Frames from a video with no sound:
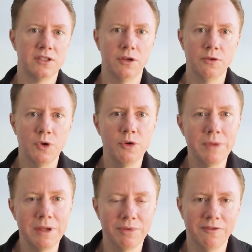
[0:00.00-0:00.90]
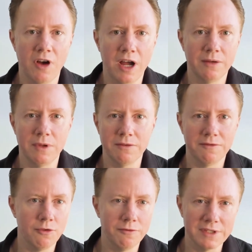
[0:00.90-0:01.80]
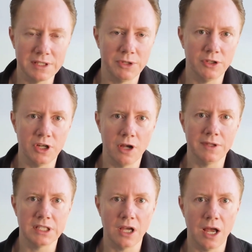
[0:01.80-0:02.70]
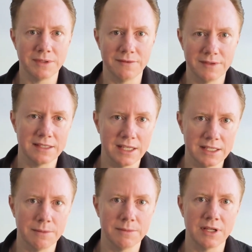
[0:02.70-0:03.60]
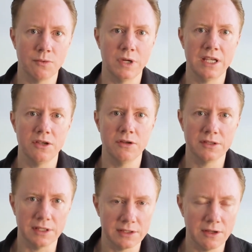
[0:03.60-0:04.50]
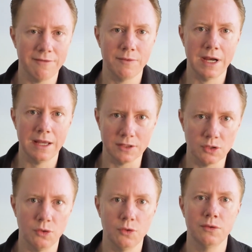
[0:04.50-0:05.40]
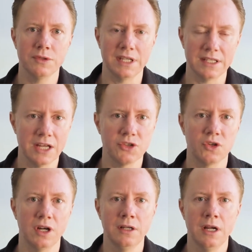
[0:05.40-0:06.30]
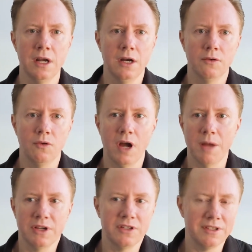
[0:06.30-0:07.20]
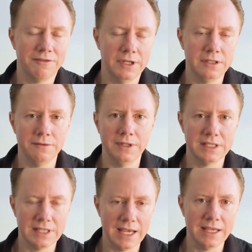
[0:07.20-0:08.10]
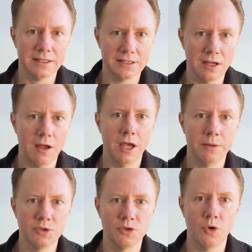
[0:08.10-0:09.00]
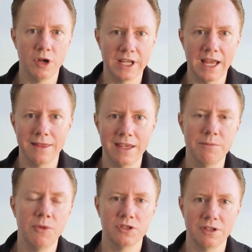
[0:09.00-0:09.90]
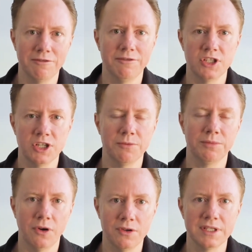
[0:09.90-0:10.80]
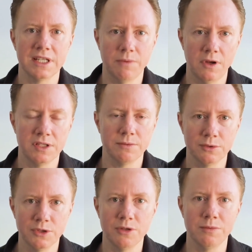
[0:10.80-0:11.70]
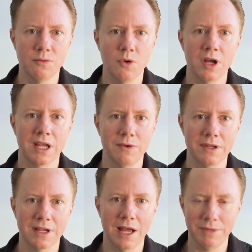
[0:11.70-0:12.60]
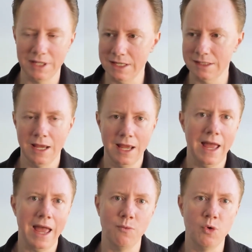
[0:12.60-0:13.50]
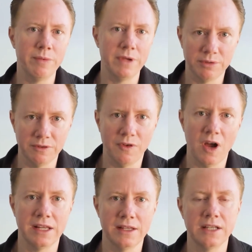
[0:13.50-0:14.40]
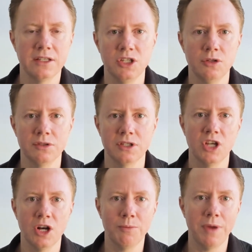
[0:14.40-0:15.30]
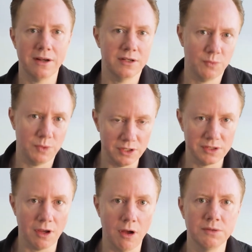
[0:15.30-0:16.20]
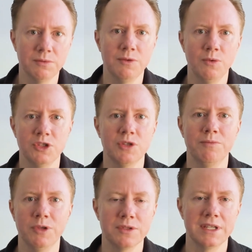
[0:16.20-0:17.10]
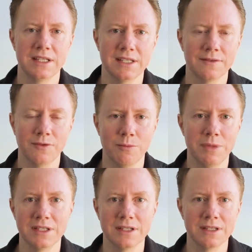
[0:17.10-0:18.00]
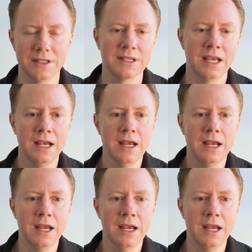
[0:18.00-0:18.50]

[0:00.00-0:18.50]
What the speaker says: So we'll be providing with full visibility over the types of systems that we use, the software, the tools, etc., right? Because effectively it's taken us time to work out the most efficient process possible to be working with companies. And we'll be providing that to you as a channel partner, because we just ultimately want you to build successful businesses.